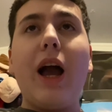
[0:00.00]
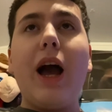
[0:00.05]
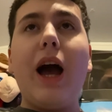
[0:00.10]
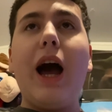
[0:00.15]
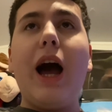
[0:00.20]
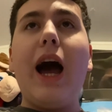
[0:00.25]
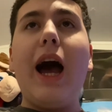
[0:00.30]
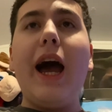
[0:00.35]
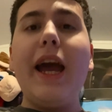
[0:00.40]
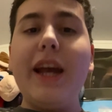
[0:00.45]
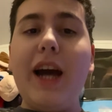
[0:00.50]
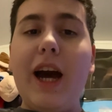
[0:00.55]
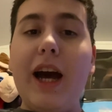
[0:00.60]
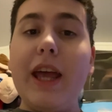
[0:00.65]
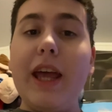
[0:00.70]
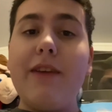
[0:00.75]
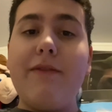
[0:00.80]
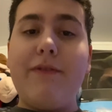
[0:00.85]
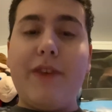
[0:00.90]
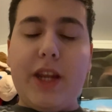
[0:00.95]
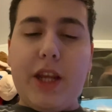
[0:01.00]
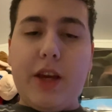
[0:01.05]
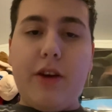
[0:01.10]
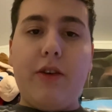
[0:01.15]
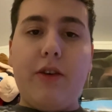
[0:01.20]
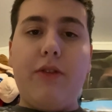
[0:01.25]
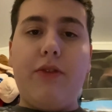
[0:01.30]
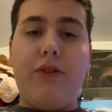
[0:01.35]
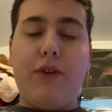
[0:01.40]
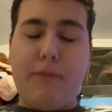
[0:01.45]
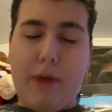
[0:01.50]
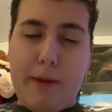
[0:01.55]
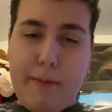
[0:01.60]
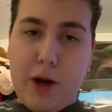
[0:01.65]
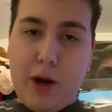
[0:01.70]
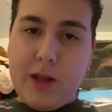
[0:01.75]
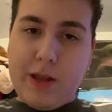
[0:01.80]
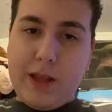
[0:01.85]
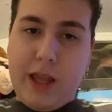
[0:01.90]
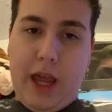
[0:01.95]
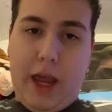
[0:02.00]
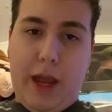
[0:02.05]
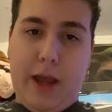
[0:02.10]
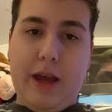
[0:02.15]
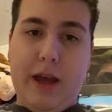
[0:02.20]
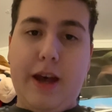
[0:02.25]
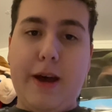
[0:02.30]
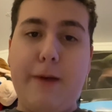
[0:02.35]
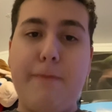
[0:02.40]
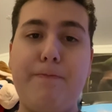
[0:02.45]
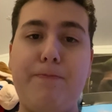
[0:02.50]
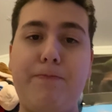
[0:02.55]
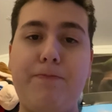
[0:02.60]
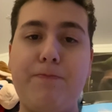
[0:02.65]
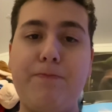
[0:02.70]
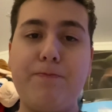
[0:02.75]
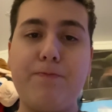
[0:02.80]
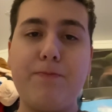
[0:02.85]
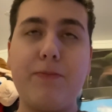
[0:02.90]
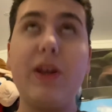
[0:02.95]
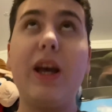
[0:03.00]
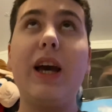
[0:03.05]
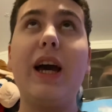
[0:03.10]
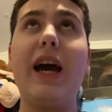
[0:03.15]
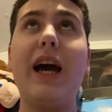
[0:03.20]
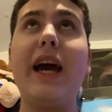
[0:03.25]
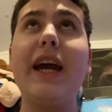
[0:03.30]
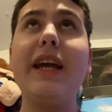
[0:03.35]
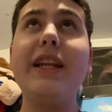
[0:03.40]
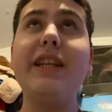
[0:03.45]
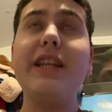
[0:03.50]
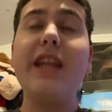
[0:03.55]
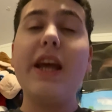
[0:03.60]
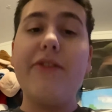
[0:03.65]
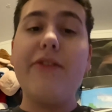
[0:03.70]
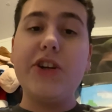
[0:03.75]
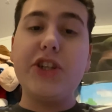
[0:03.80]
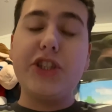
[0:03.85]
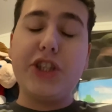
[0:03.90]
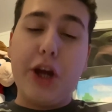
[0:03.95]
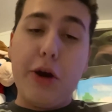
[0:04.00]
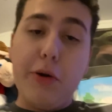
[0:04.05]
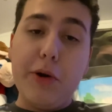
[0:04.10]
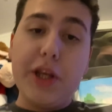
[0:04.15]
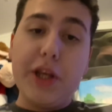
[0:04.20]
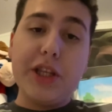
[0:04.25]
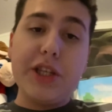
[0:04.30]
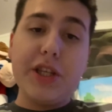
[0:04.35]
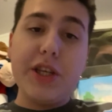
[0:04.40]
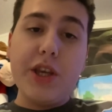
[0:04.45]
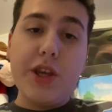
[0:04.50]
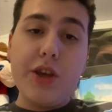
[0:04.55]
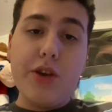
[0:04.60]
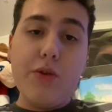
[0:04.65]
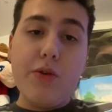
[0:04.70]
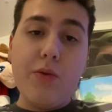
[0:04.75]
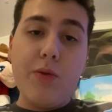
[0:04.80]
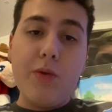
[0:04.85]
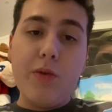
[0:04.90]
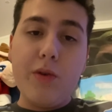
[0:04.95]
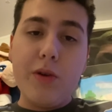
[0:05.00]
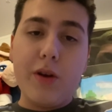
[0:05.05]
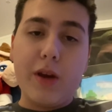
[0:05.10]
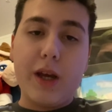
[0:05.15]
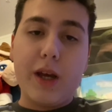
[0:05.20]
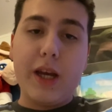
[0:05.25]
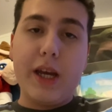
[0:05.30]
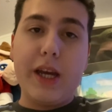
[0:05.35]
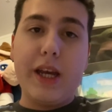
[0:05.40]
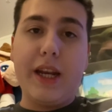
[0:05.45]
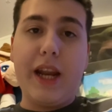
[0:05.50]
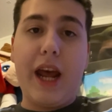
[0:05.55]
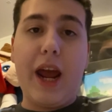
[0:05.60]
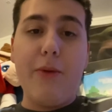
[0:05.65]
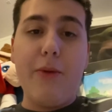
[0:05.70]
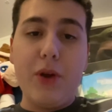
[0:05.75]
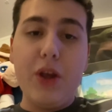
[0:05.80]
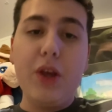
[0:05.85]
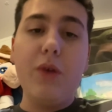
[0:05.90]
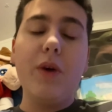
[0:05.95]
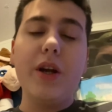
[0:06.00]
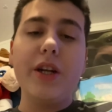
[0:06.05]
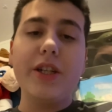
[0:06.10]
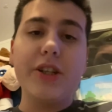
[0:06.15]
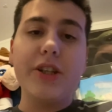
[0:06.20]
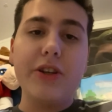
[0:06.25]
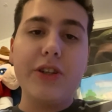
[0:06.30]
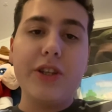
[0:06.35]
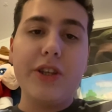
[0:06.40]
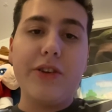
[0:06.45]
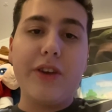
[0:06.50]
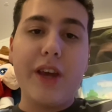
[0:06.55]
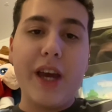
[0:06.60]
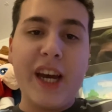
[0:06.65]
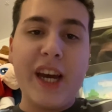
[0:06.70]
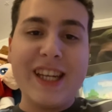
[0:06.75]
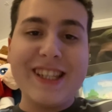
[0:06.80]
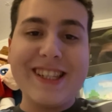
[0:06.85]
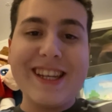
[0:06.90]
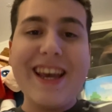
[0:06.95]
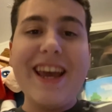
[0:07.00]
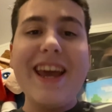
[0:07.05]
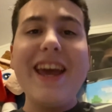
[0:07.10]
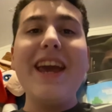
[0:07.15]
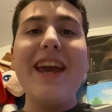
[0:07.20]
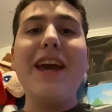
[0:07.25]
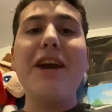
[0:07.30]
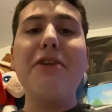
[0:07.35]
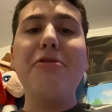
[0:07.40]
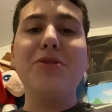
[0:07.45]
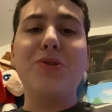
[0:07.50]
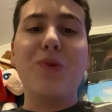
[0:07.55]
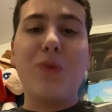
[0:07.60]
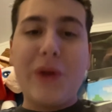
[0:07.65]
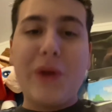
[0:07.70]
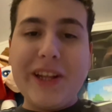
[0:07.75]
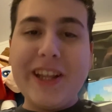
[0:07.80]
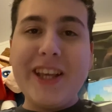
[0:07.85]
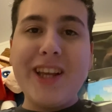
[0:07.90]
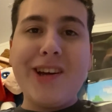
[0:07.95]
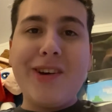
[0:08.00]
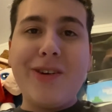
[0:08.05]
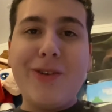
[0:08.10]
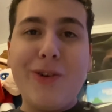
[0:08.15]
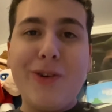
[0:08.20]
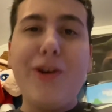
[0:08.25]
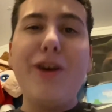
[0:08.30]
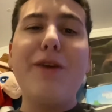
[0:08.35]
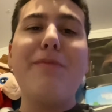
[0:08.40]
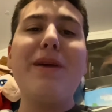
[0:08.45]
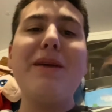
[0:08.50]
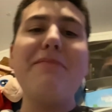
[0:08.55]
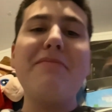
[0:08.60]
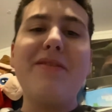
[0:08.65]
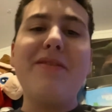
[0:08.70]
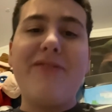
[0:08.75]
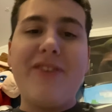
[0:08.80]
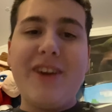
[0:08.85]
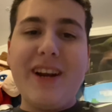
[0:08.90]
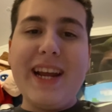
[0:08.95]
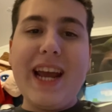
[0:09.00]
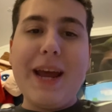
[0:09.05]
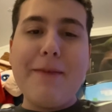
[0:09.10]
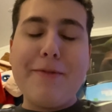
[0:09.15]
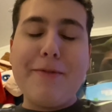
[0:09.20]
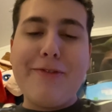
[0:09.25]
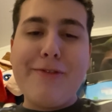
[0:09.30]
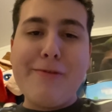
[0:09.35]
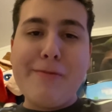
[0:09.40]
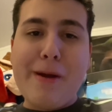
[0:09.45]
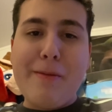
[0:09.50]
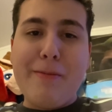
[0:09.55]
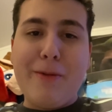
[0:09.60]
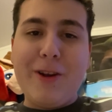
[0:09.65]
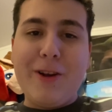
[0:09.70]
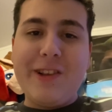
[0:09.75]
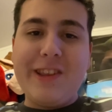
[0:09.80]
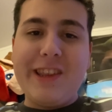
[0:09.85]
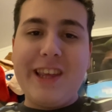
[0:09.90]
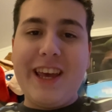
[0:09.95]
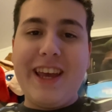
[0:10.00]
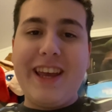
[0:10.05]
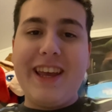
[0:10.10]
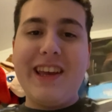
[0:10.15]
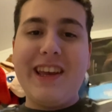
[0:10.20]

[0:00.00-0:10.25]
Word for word: I got a video for my birthday. Um, I never showed it to you, and I really want to show it to you guys. It was really cool. It made me very happy for my birthday.